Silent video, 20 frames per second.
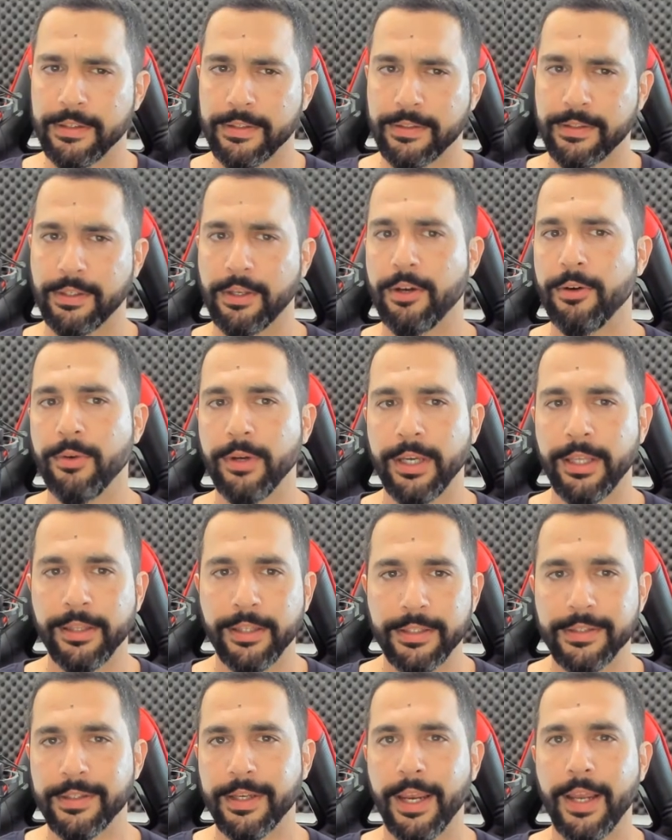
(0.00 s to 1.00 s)
So in
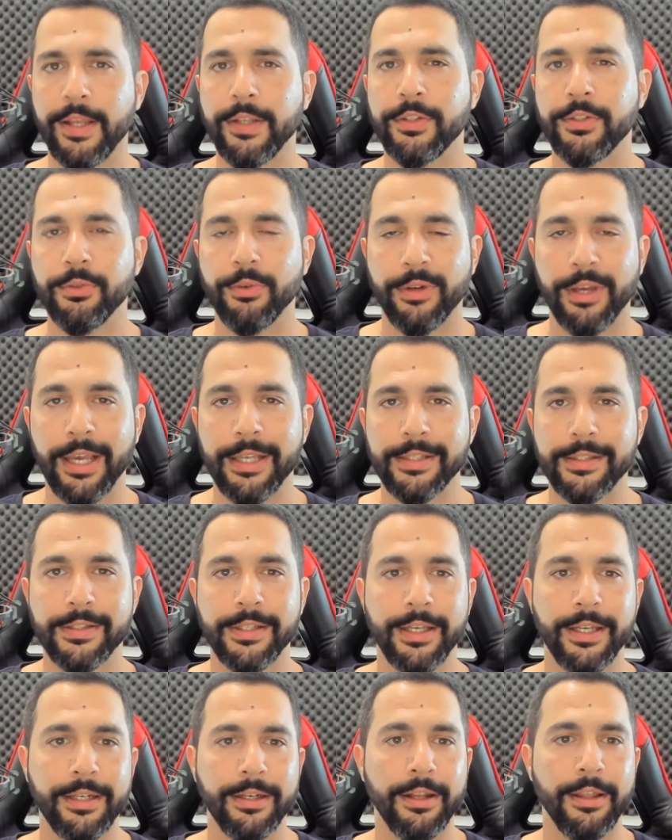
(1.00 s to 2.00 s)
this case, you guessed
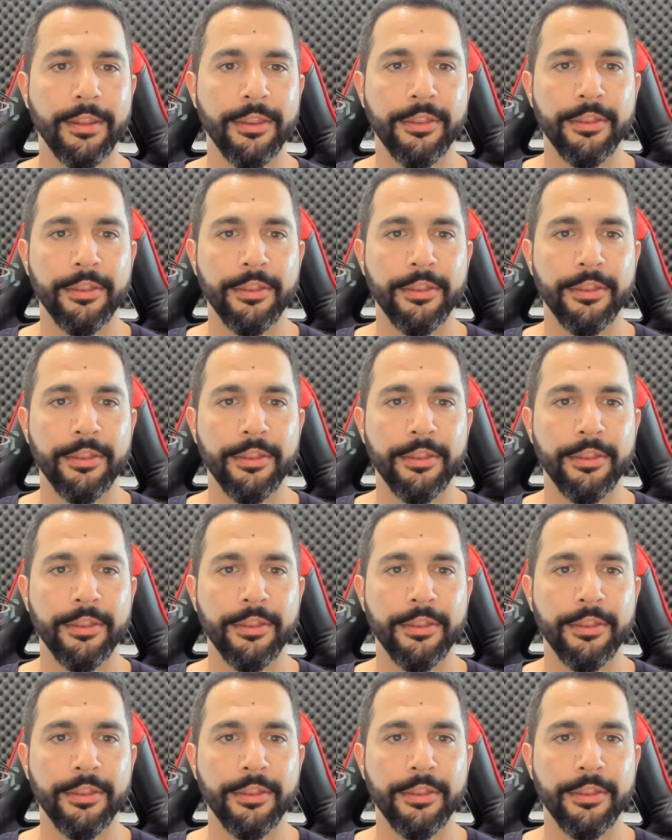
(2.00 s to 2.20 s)
it,